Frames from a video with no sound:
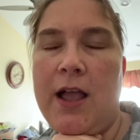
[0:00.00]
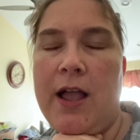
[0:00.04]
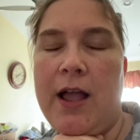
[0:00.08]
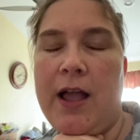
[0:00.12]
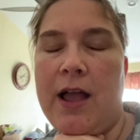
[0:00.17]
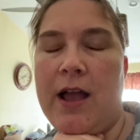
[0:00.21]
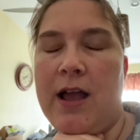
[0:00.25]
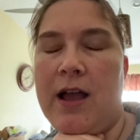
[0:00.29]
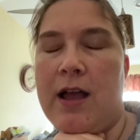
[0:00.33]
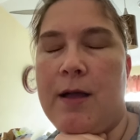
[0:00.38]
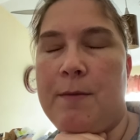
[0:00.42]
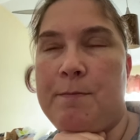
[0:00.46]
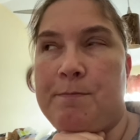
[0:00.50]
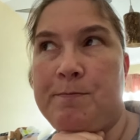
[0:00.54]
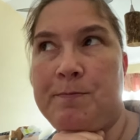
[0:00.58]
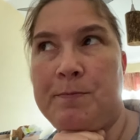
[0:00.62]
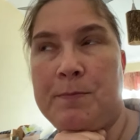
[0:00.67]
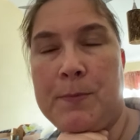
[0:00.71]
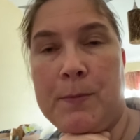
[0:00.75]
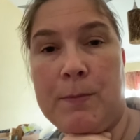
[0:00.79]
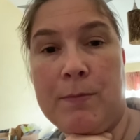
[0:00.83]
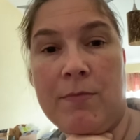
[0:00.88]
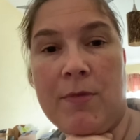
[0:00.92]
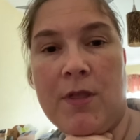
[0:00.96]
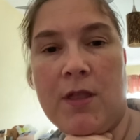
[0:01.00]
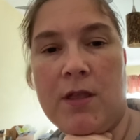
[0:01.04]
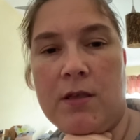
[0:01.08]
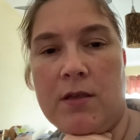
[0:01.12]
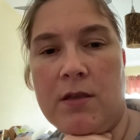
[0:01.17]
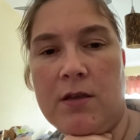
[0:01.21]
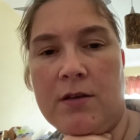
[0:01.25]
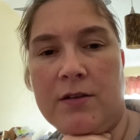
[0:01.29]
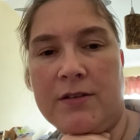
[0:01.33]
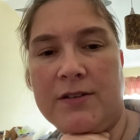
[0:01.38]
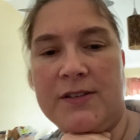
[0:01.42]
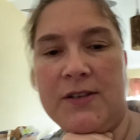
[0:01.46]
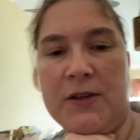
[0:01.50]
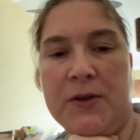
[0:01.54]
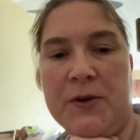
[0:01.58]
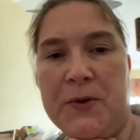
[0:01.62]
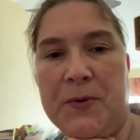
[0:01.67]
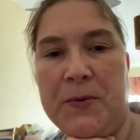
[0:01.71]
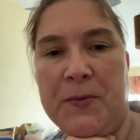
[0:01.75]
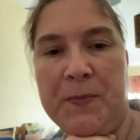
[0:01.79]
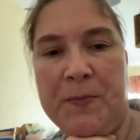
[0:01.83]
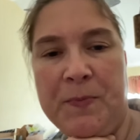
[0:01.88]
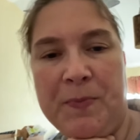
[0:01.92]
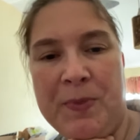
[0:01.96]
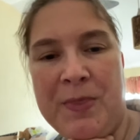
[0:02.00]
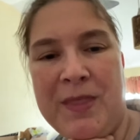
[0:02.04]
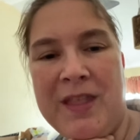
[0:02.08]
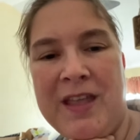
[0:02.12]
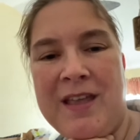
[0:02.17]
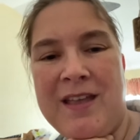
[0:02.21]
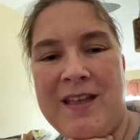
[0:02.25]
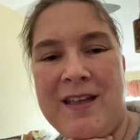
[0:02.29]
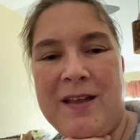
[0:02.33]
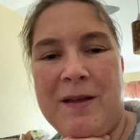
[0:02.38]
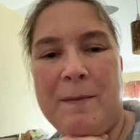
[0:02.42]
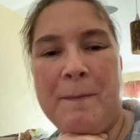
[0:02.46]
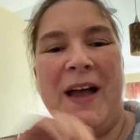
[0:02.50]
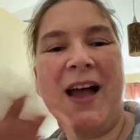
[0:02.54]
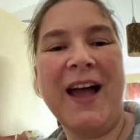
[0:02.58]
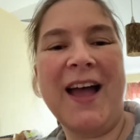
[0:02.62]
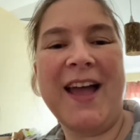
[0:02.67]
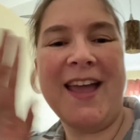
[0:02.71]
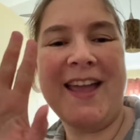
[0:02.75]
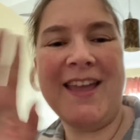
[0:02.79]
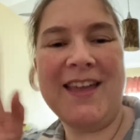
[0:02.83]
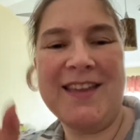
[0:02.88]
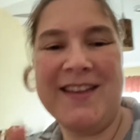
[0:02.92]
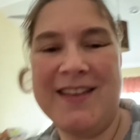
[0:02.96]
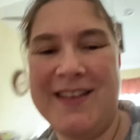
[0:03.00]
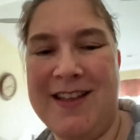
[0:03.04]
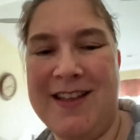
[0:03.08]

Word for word: Um, so bye.